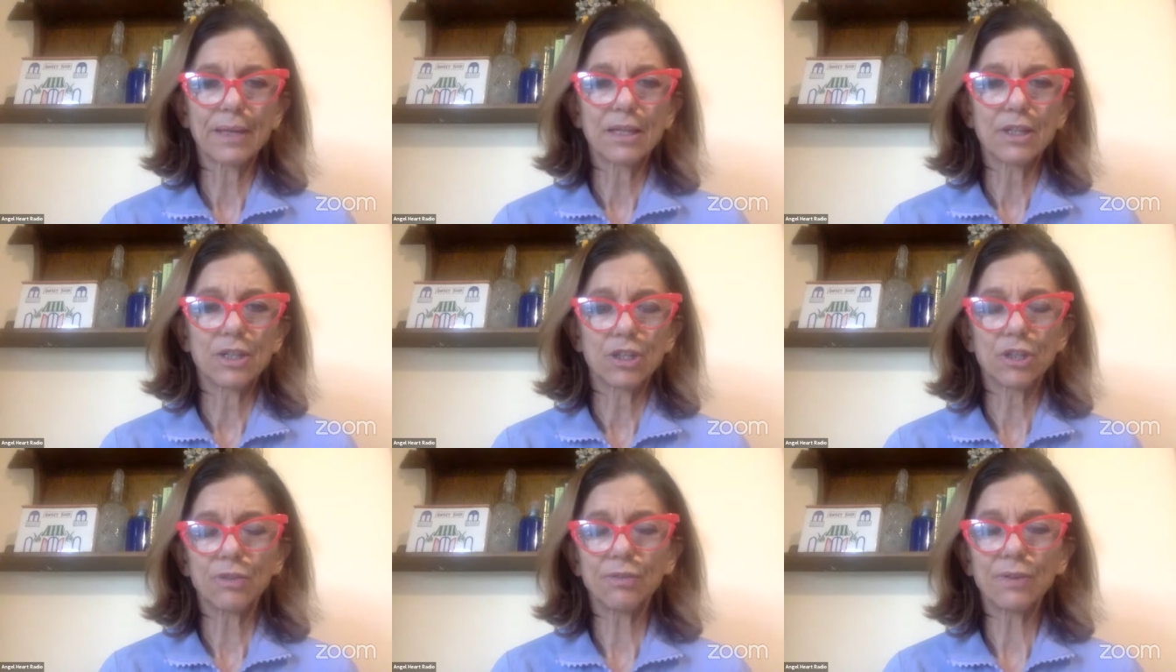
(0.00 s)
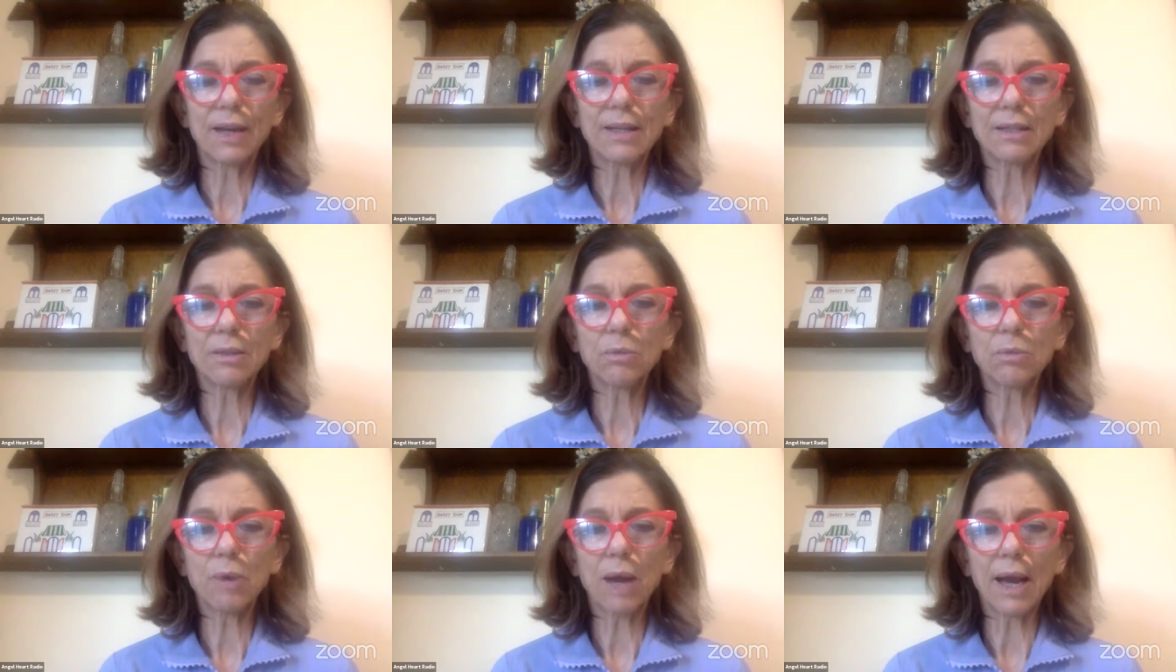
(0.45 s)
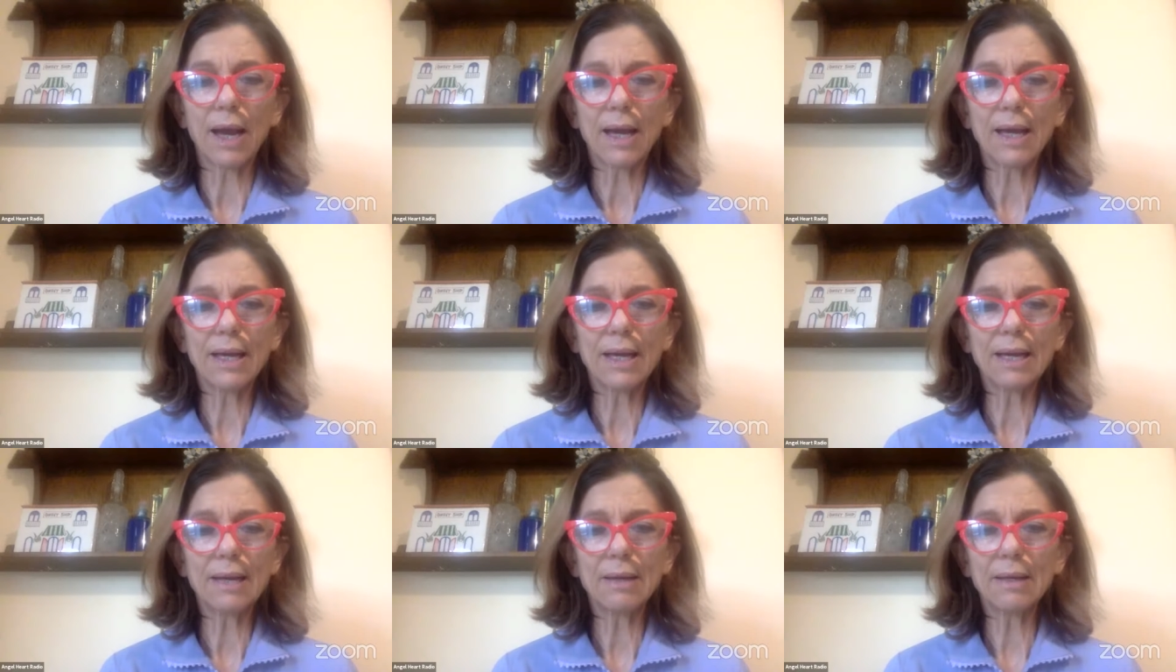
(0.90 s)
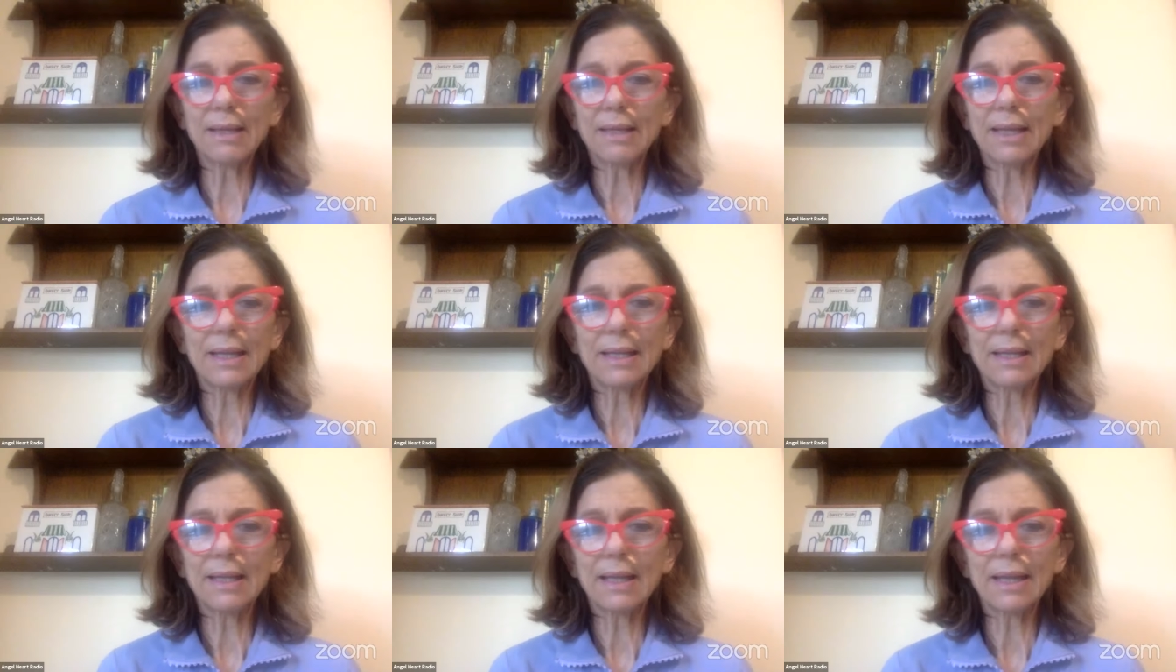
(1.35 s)
She flies away,
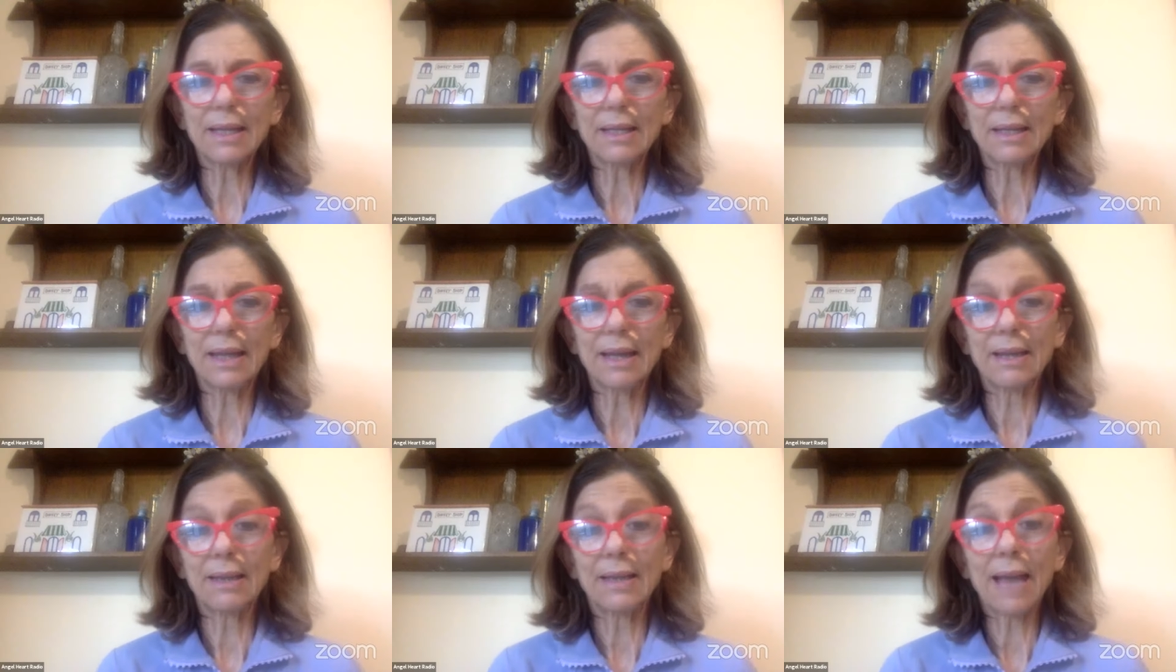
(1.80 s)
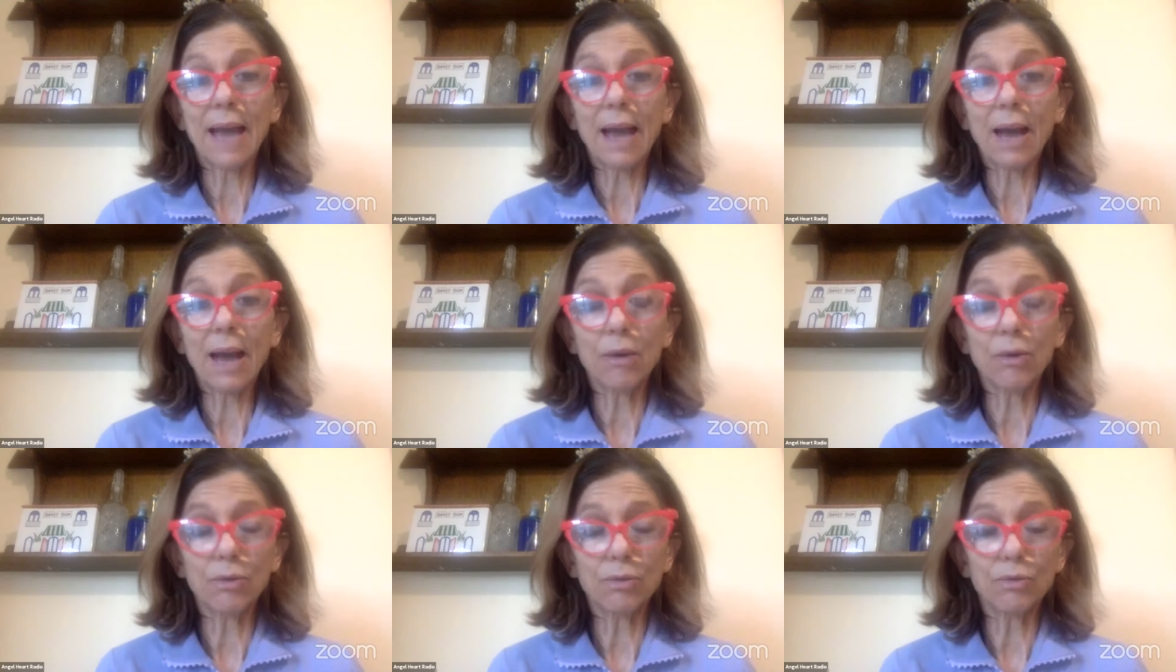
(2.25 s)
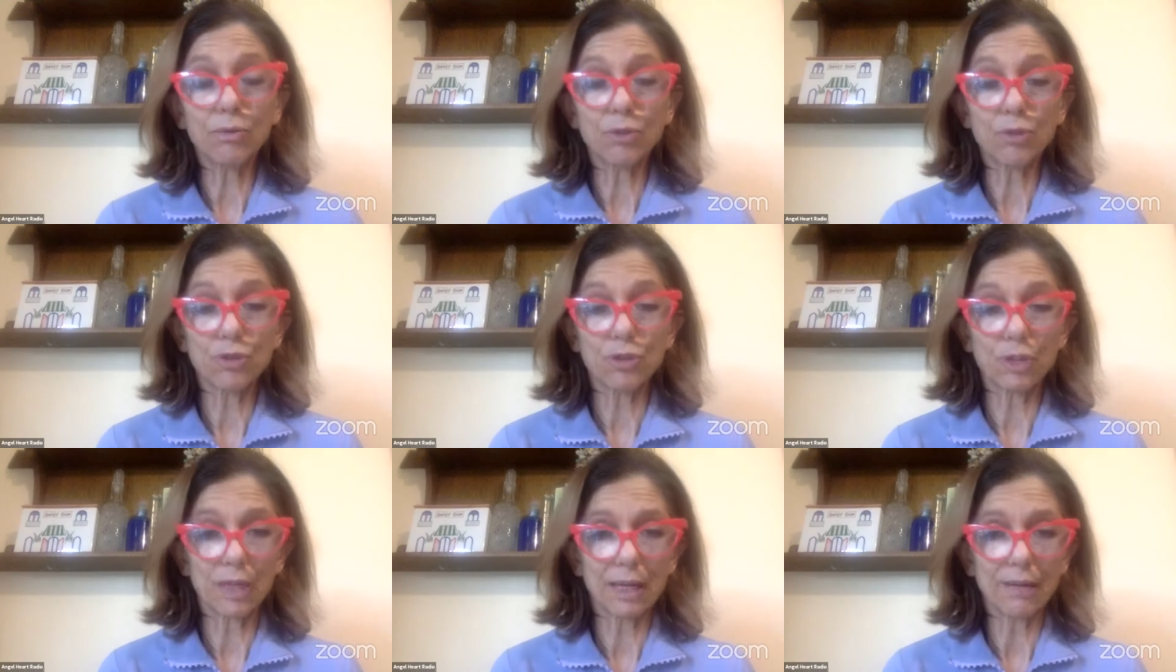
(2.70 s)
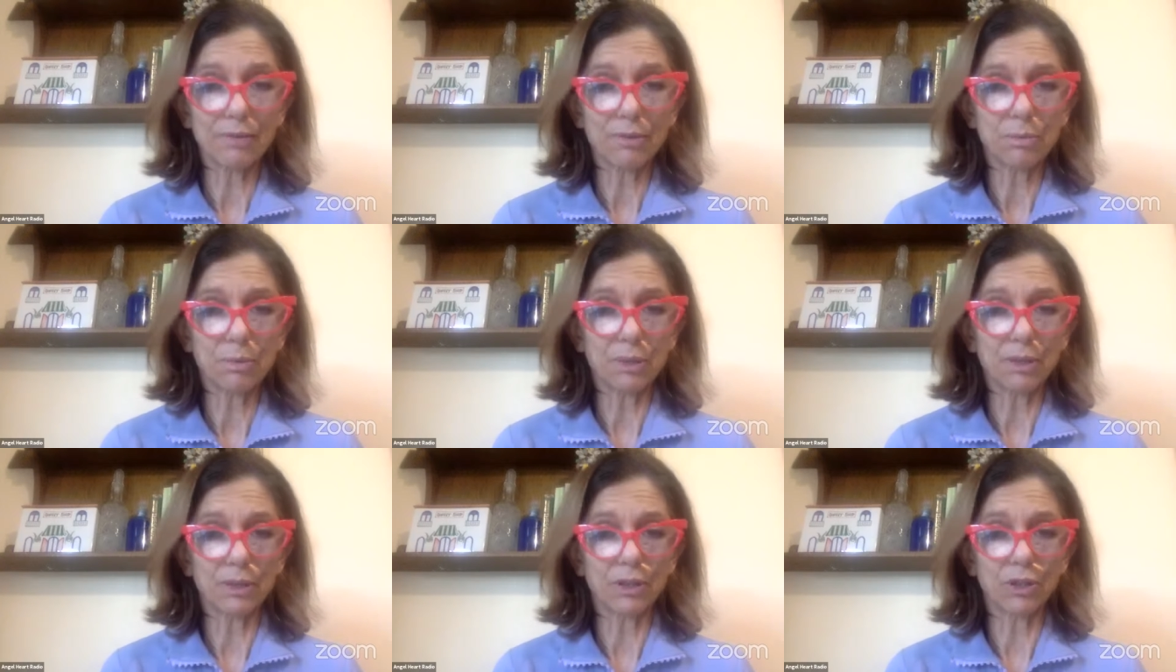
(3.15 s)
and then now, fortunately,
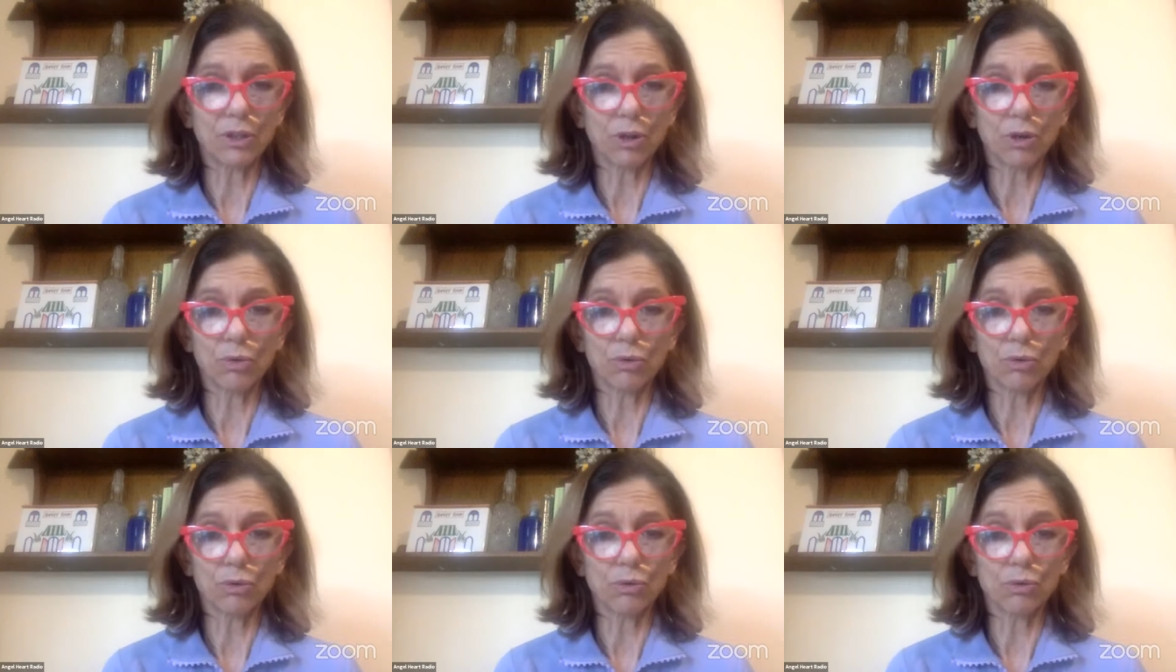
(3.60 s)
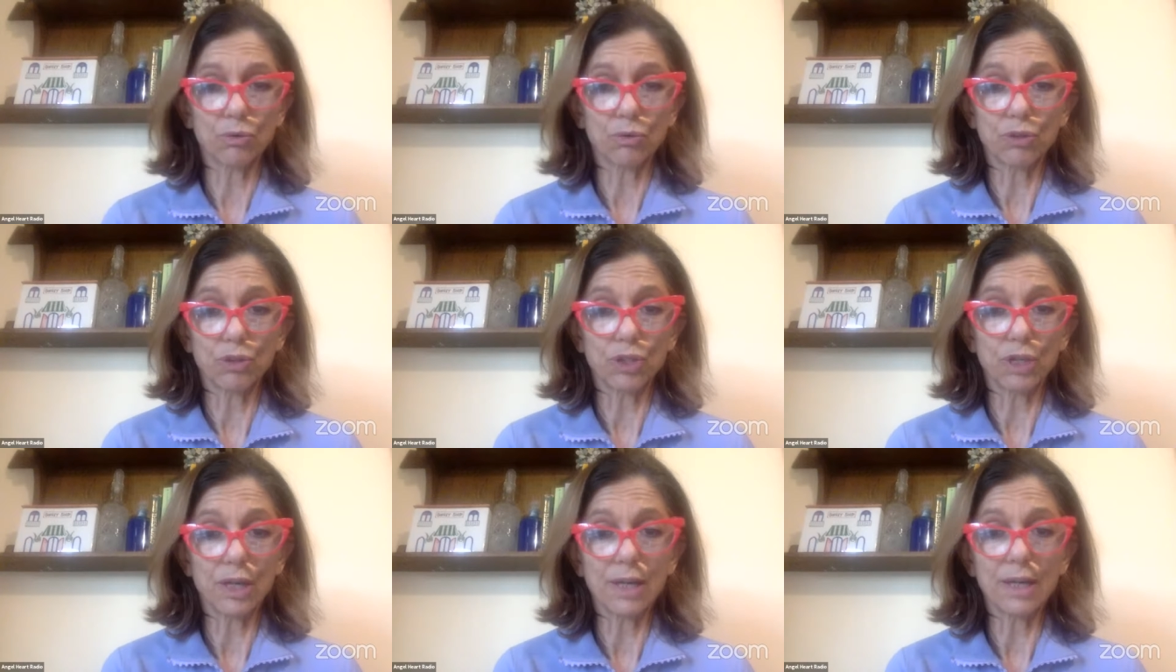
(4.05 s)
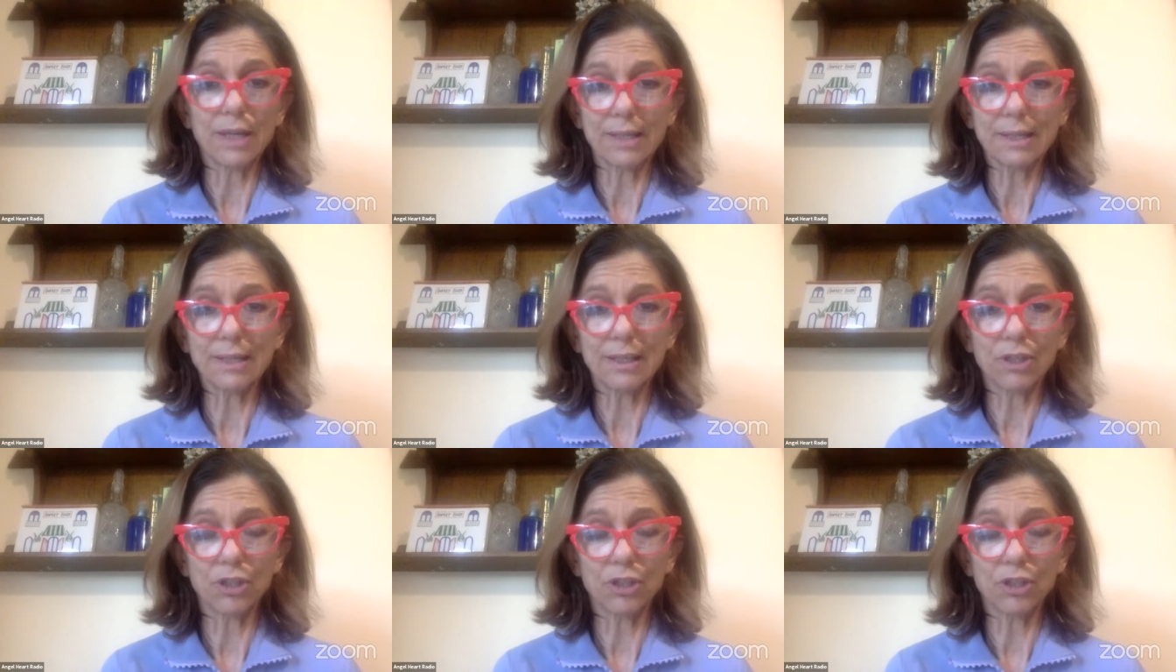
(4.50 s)
everybody knows who she is.